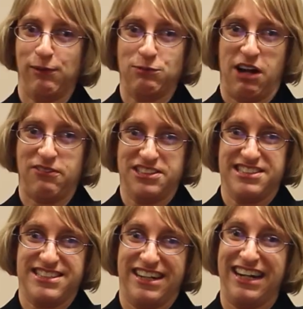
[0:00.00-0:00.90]
from
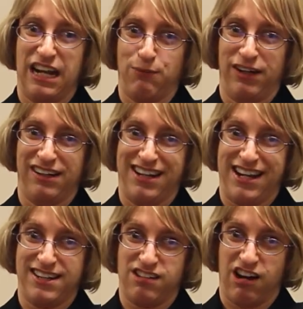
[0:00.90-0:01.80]
Jefferson City, and I'm here
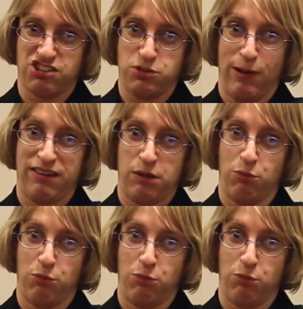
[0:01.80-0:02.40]
today to talk to you about the